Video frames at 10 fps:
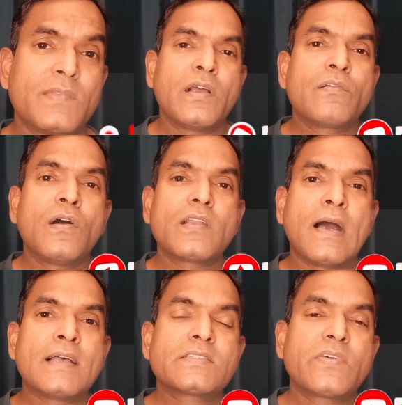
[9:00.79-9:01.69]
You have not
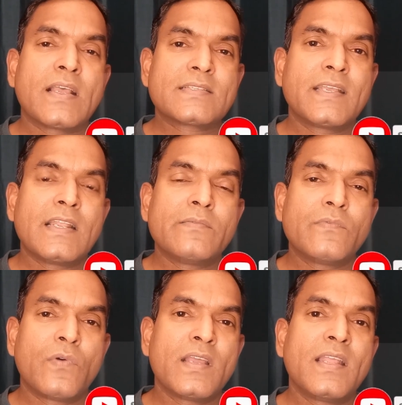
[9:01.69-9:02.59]
asked for
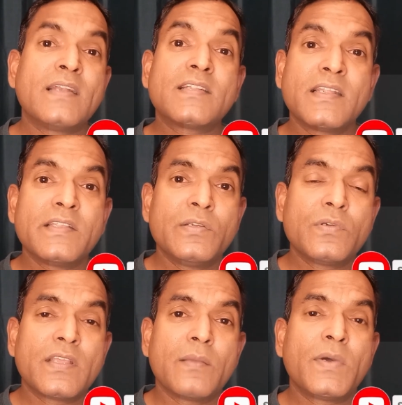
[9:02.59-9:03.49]
asylum while entering
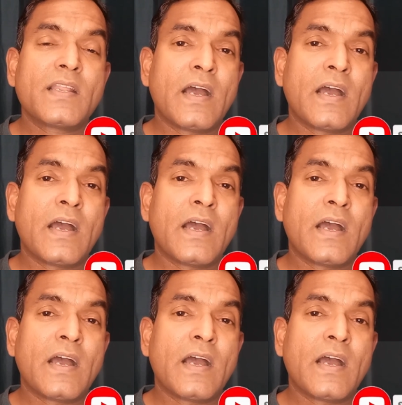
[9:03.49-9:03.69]
UK, but